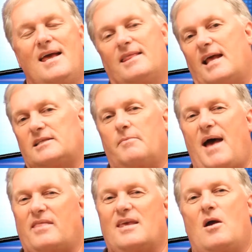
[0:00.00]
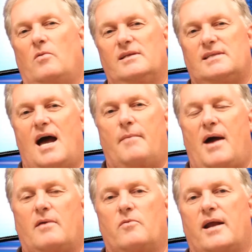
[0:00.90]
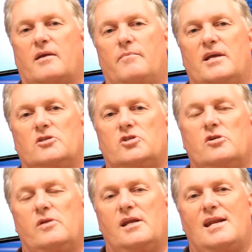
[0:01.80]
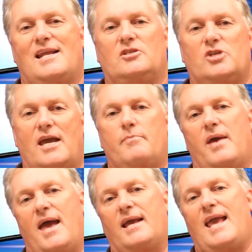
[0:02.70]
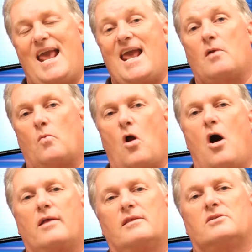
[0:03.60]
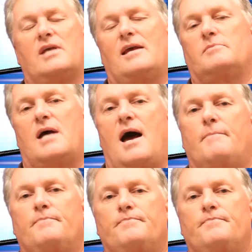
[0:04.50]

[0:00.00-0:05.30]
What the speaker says: That's about the only time I'd recommend shooting in JPEG and RAW at the same time.